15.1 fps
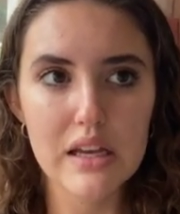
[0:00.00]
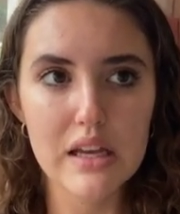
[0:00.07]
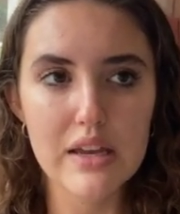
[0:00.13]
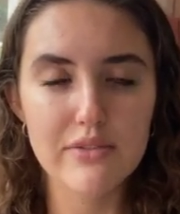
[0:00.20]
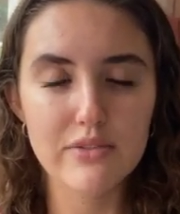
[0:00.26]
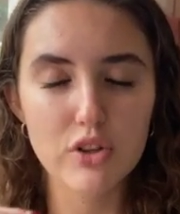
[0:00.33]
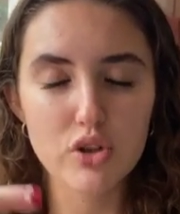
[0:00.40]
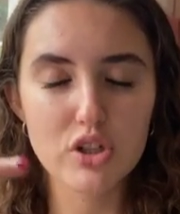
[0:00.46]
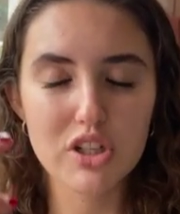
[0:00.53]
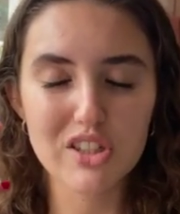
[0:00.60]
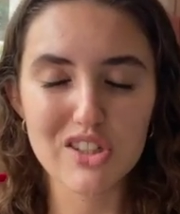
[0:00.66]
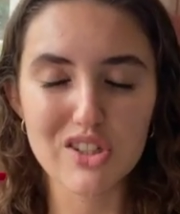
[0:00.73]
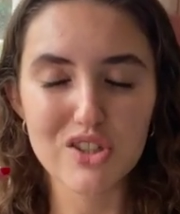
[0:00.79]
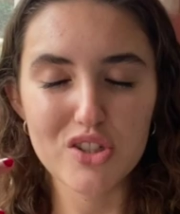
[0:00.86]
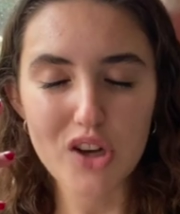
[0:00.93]
even though she
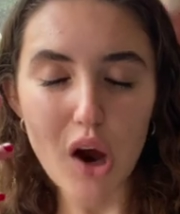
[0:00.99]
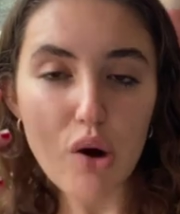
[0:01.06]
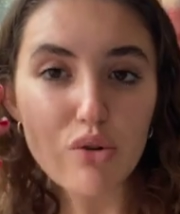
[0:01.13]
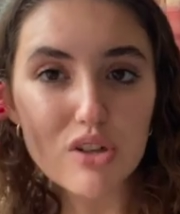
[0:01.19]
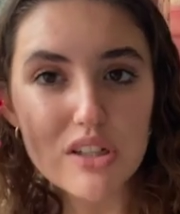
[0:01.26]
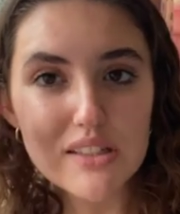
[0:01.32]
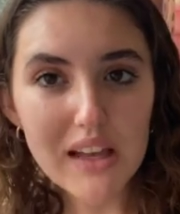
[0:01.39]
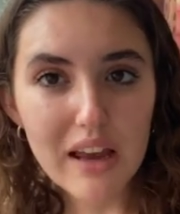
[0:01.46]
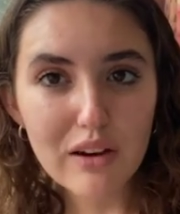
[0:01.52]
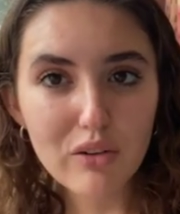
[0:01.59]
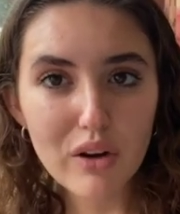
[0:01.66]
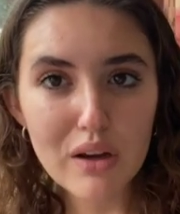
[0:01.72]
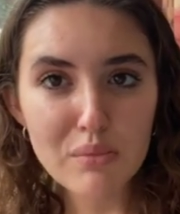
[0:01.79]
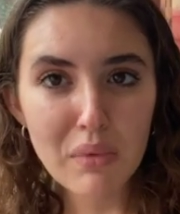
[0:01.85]
doesn't know she's angry at